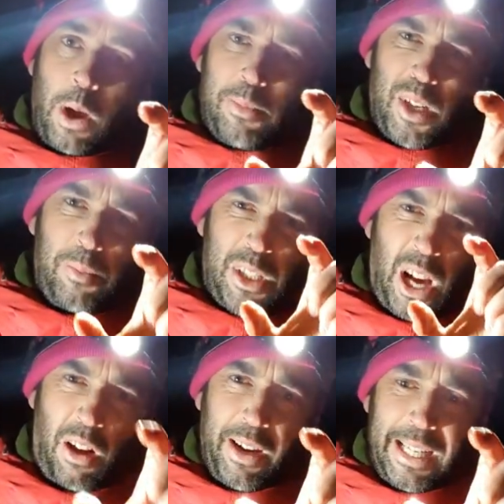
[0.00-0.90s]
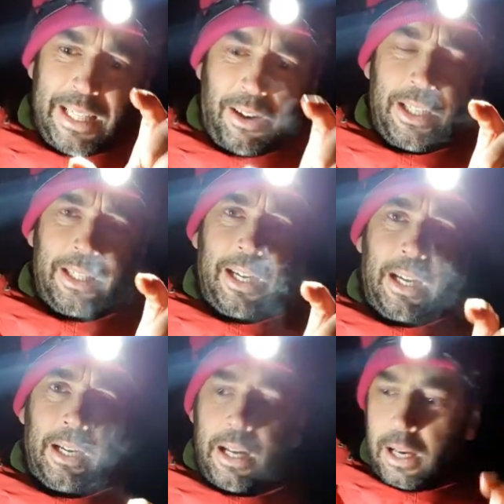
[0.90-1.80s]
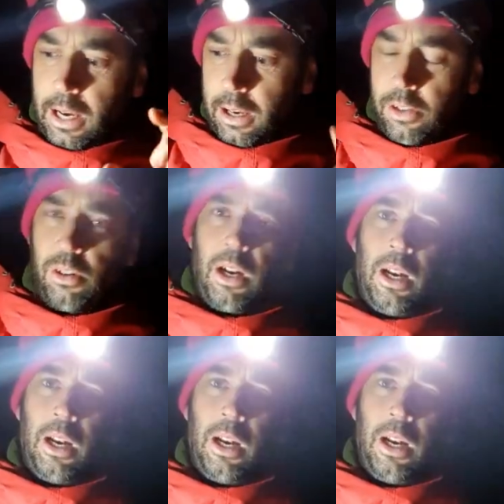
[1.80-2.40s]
whipped up, tiny thing. I'll try